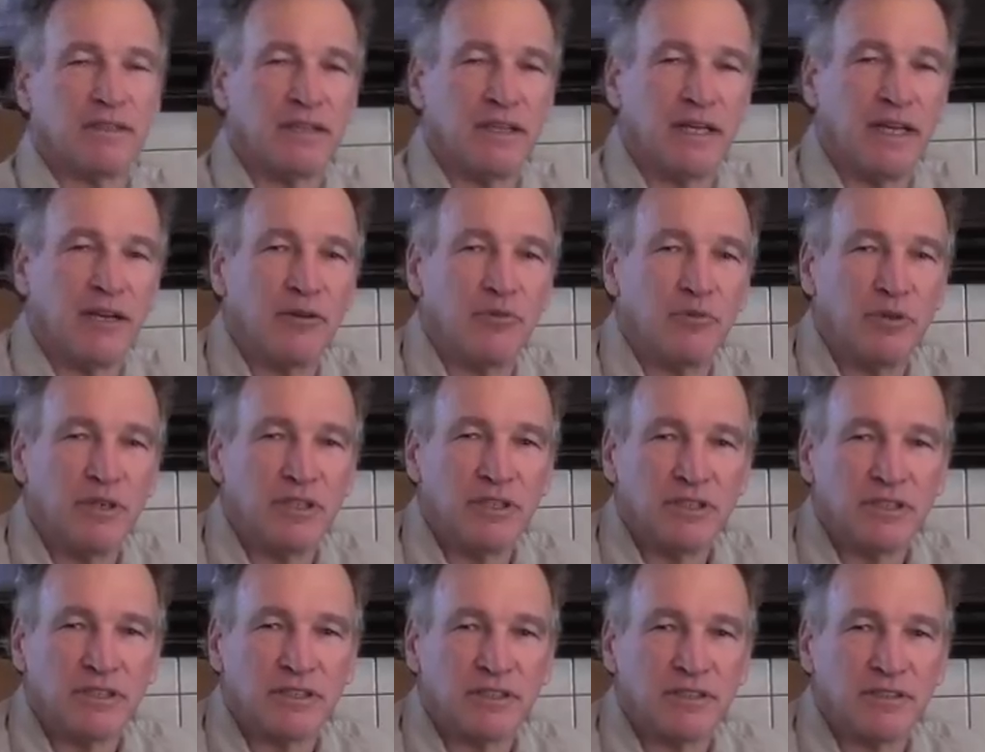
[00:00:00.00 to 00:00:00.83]
that
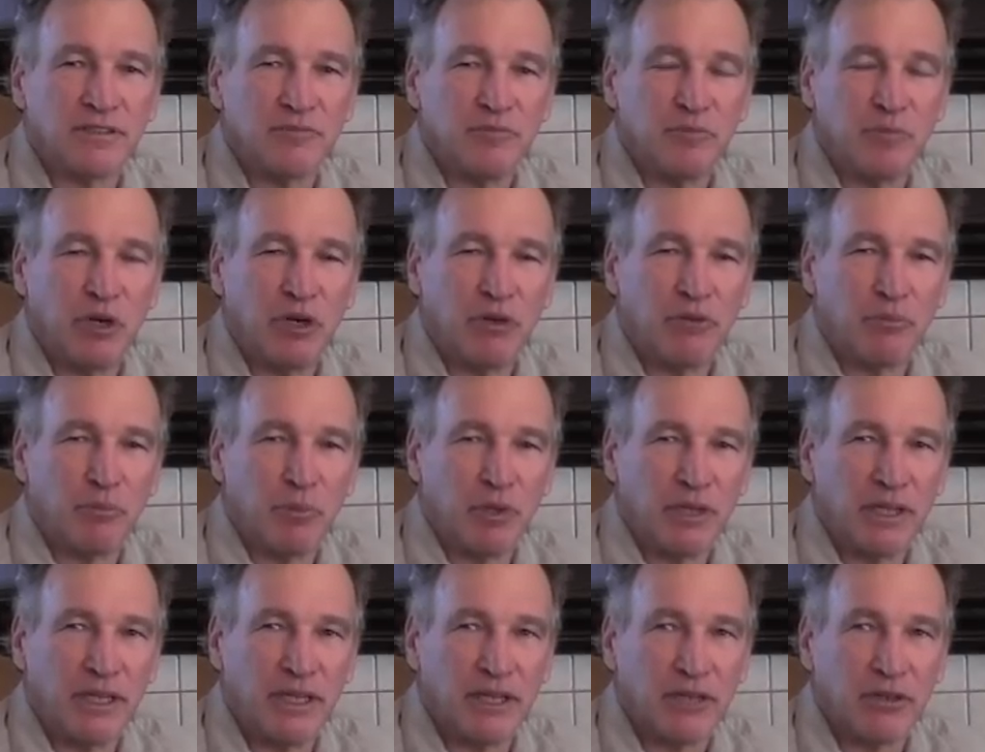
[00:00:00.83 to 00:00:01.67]
was both
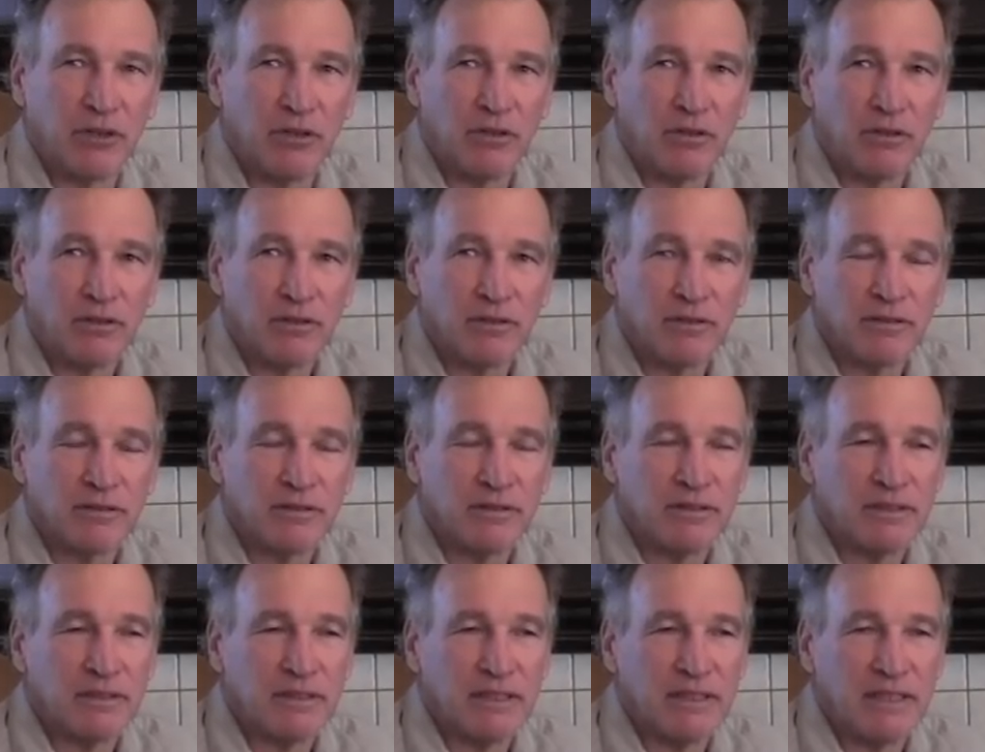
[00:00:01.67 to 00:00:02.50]
political
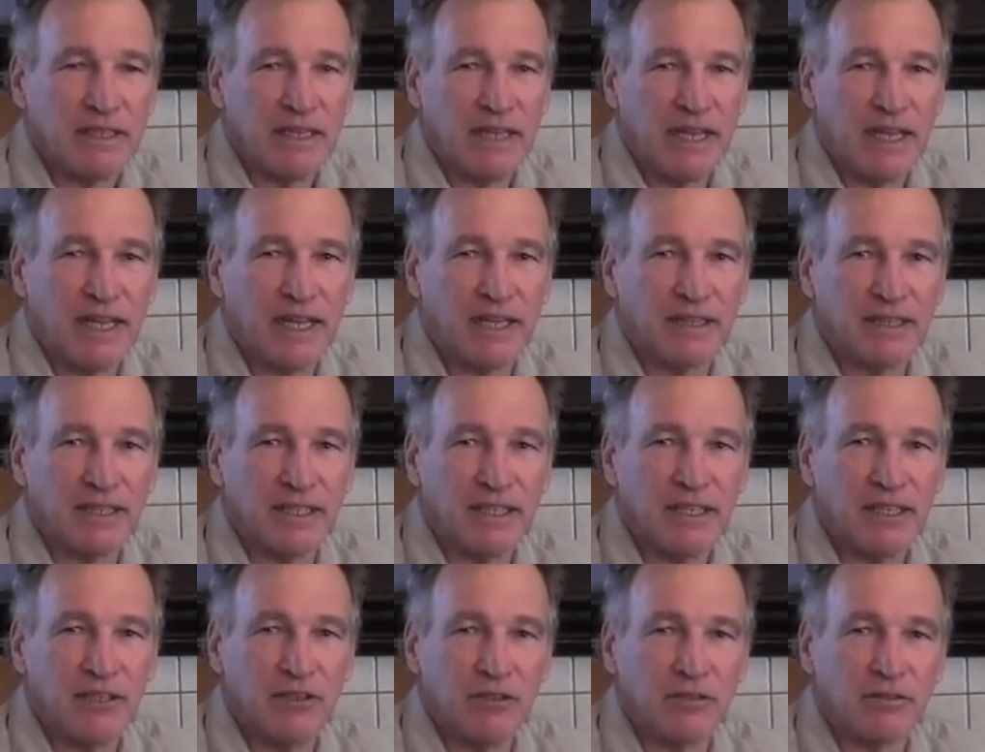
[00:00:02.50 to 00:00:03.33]
and
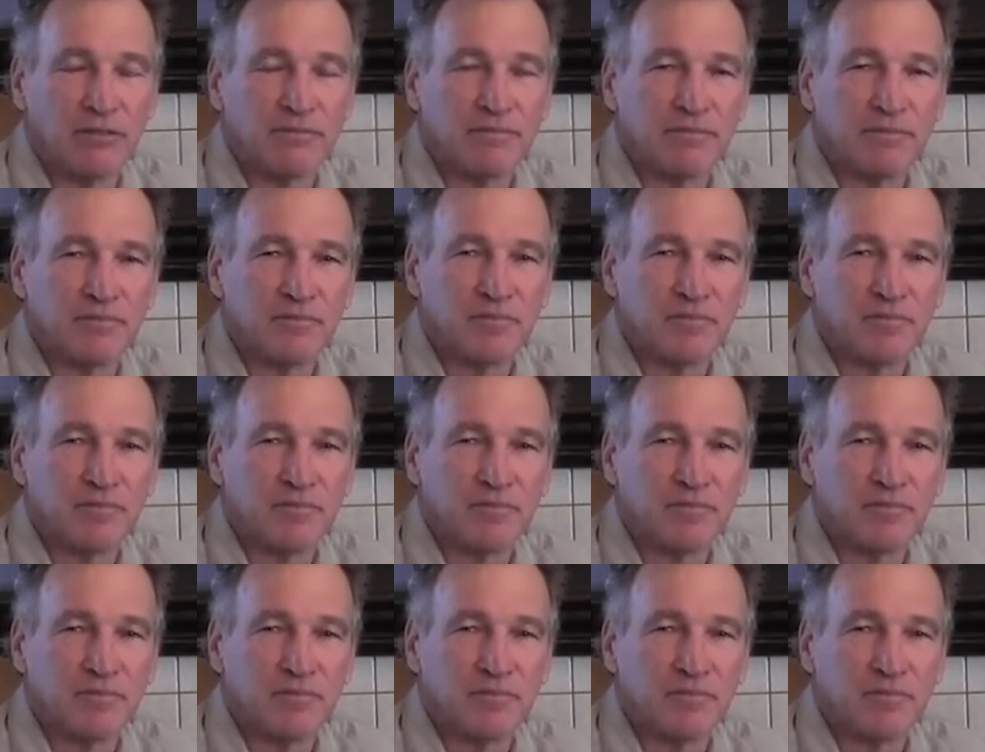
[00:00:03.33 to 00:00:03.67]
legal.